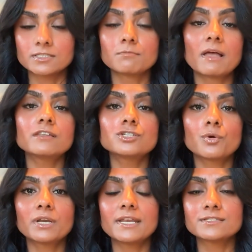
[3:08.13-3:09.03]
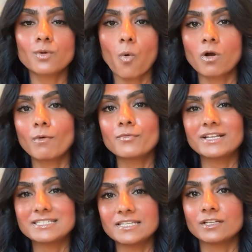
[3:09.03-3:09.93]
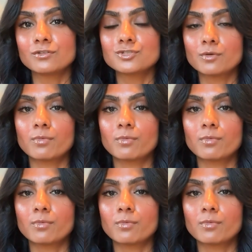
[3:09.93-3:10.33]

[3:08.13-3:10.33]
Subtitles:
So melatonin is the hormone that signals your